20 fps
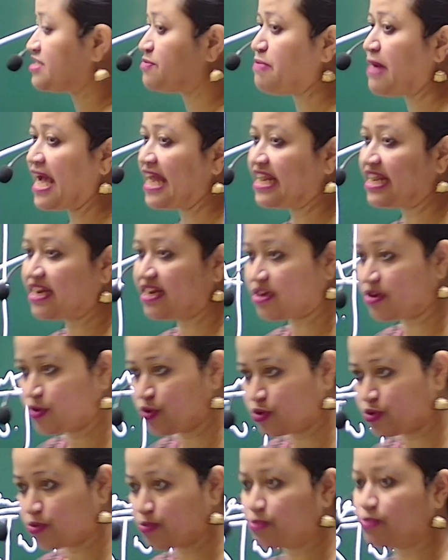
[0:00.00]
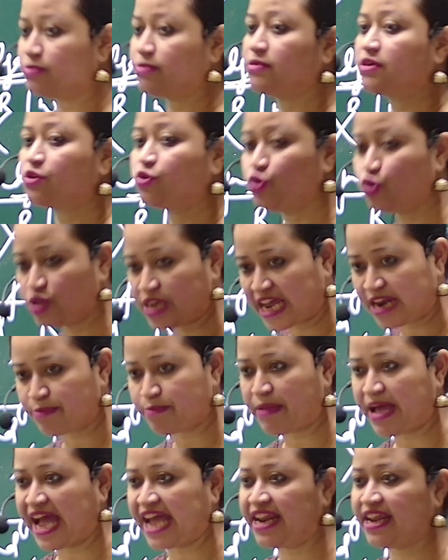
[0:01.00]
bad and good and
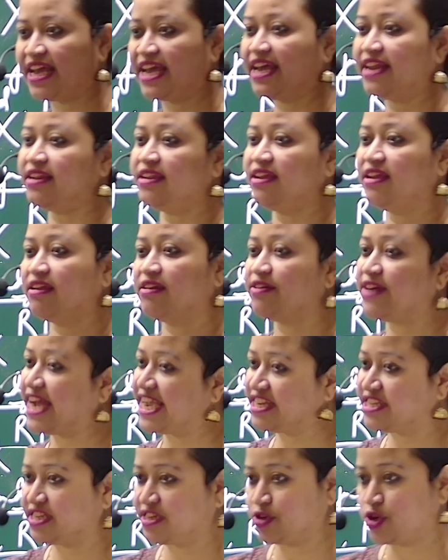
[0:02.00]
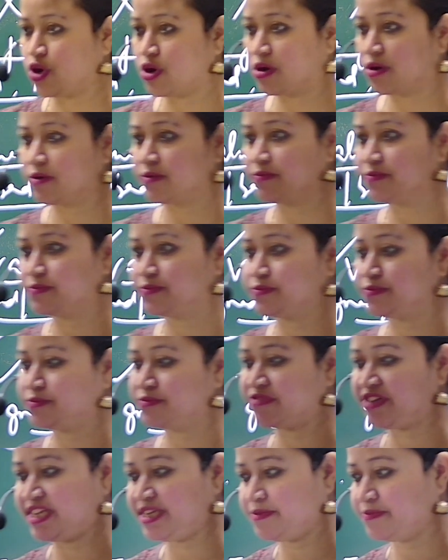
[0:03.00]
bad, and right and wrong.
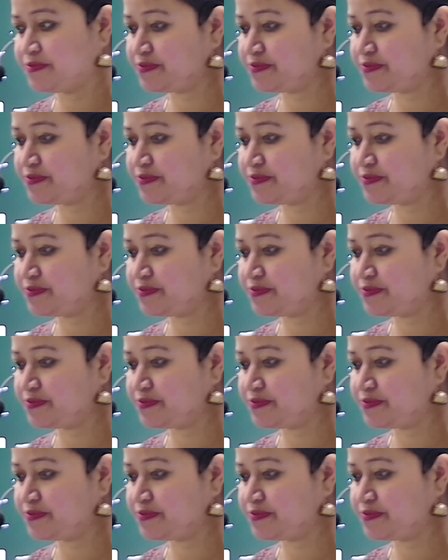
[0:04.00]
Fine?